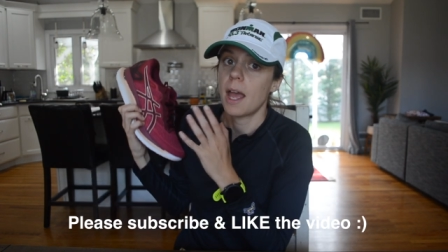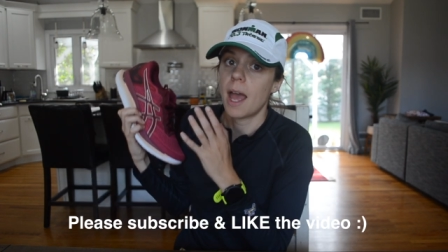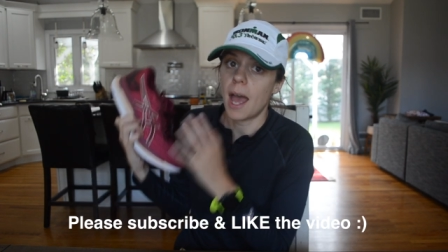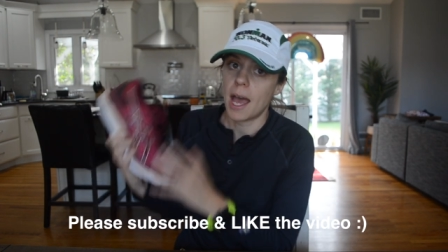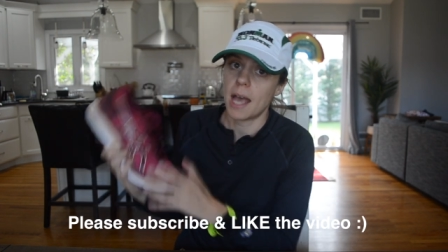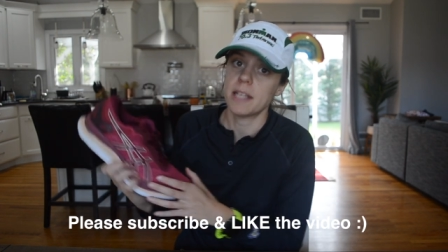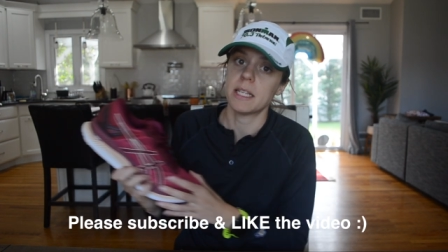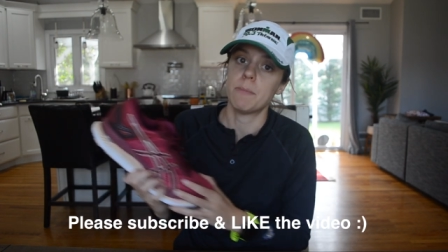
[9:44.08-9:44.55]

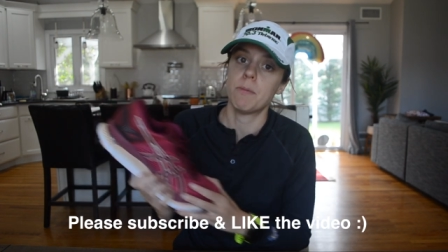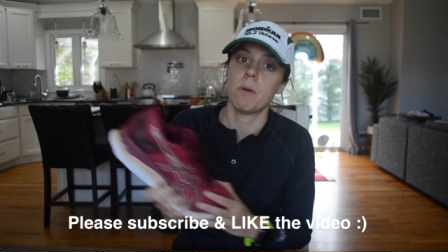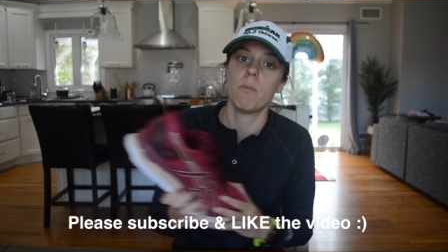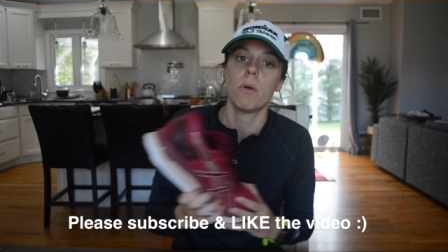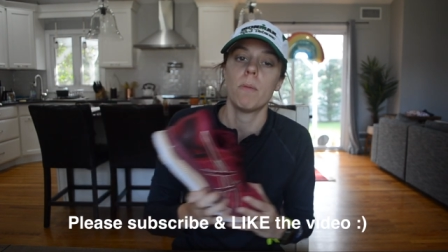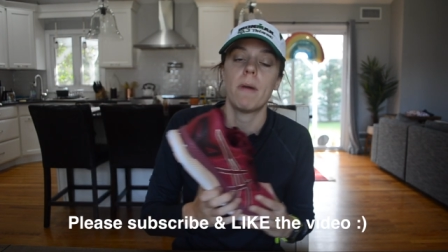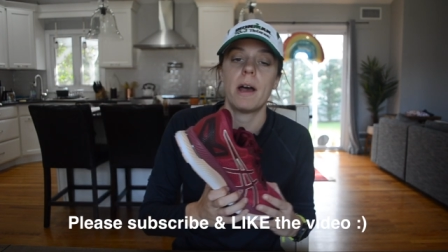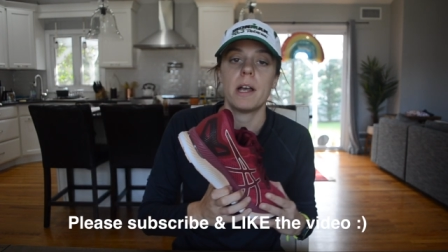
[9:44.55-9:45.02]
as I put
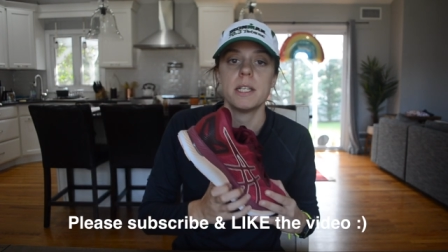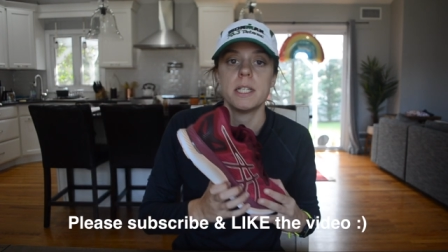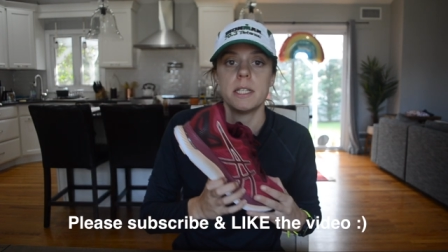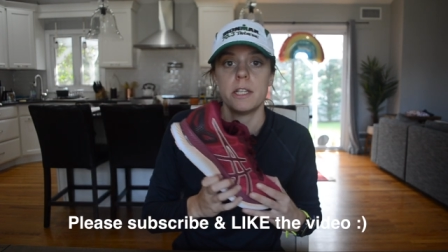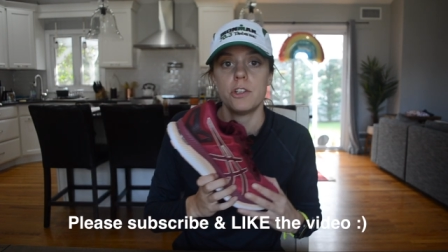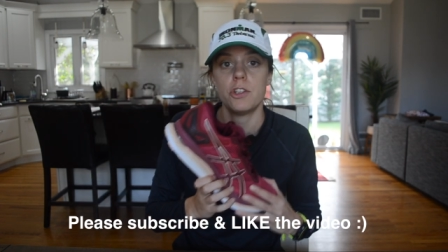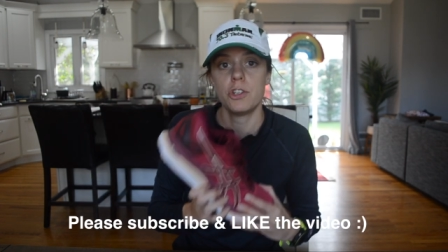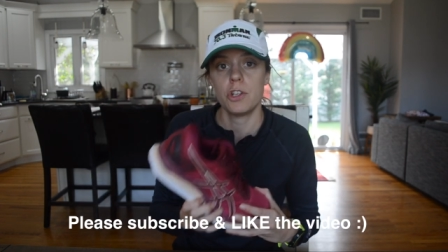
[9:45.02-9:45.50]
more miles
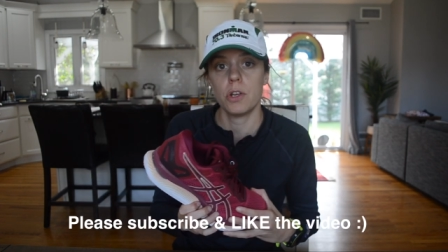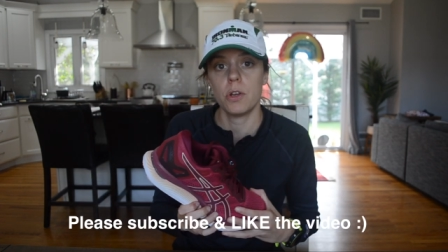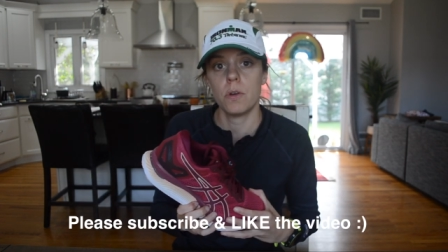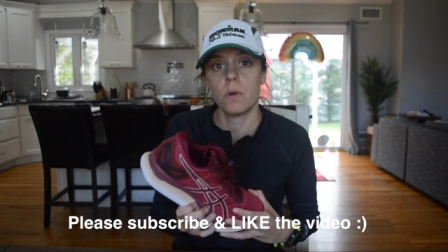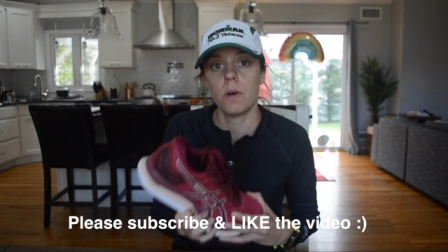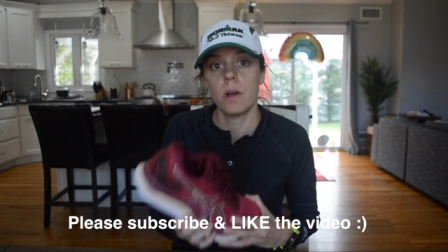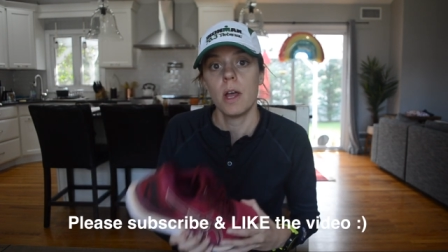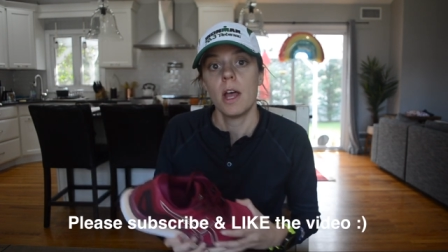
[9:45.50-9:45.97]
in this
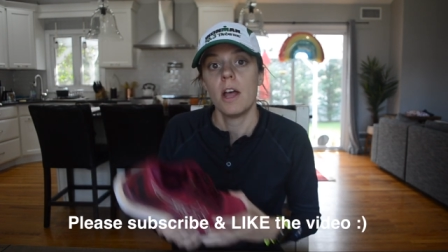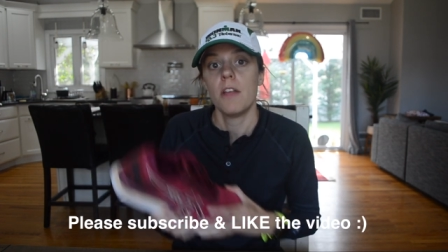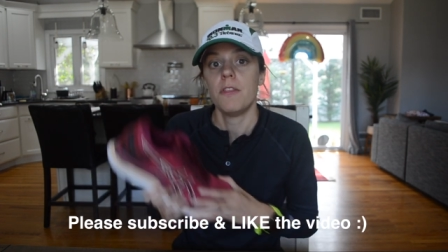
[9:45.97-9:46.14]
shoe.